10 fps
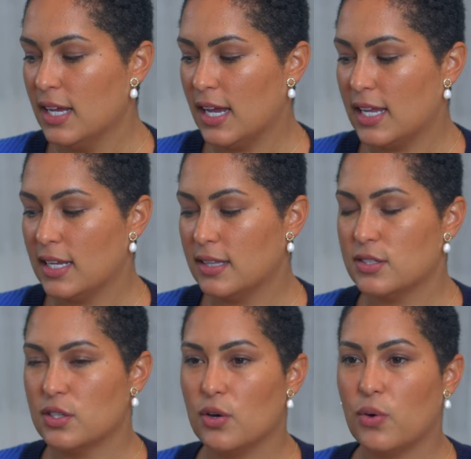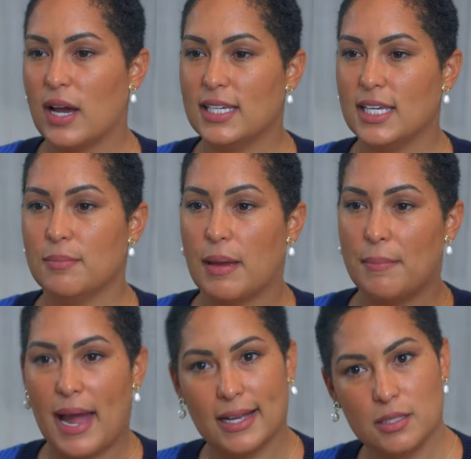And so I keep my
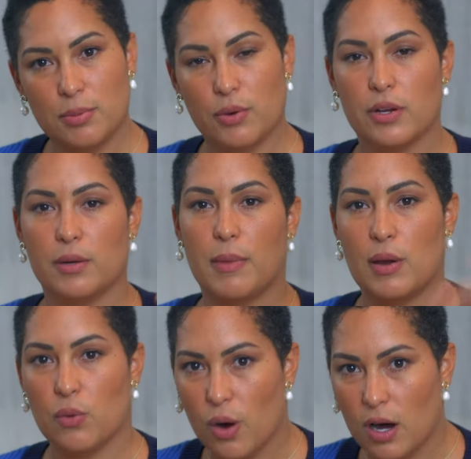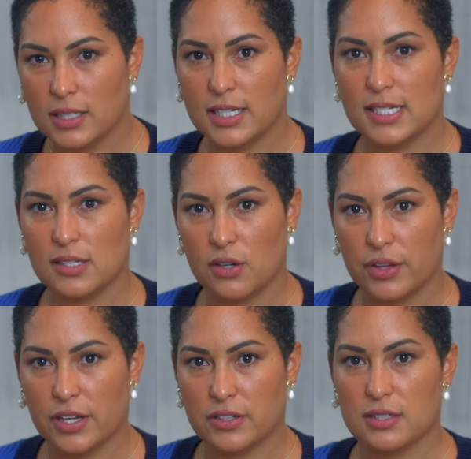passport, my wallet, and all
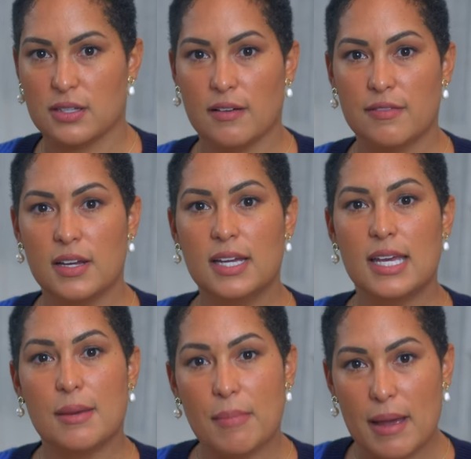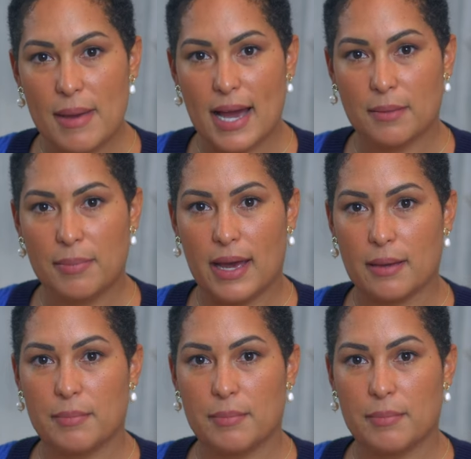that good stuff in my backpack.